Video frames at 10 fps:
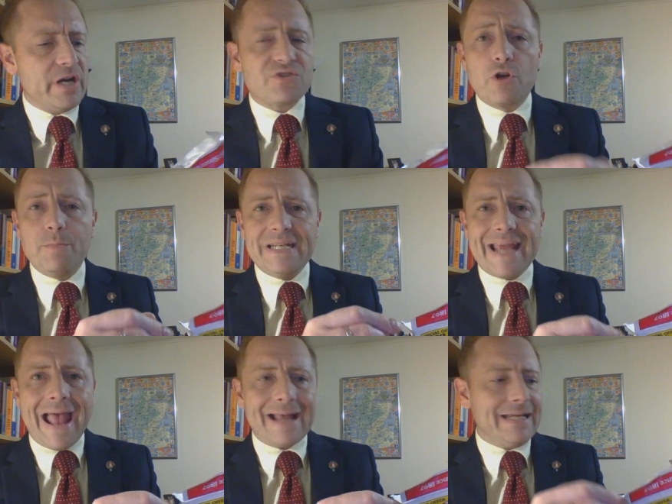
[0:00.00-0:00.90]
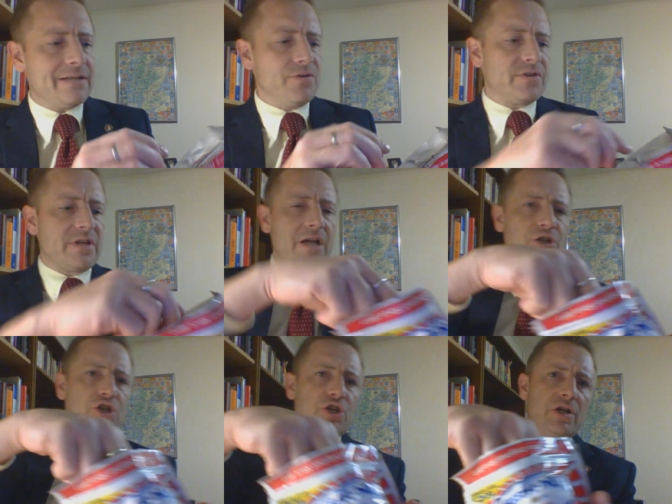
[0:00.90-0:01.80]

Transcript: It's going to be tacky to the touch.